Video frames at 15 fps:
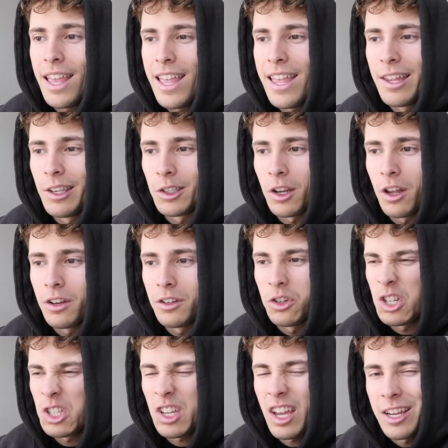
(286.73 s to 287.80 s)
is
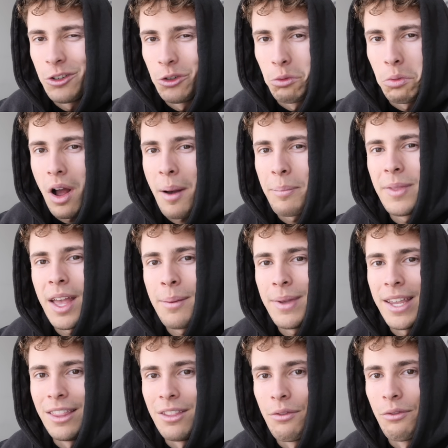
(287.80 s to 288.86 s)
just like drop them
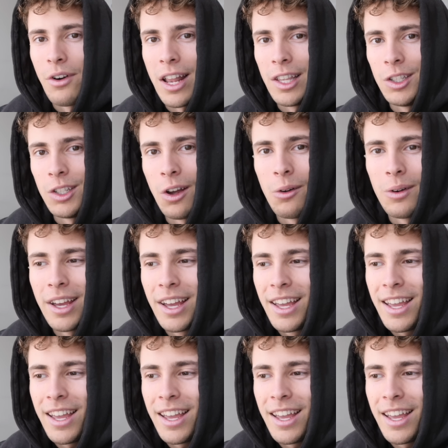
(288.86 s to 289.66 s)
in the friend zone.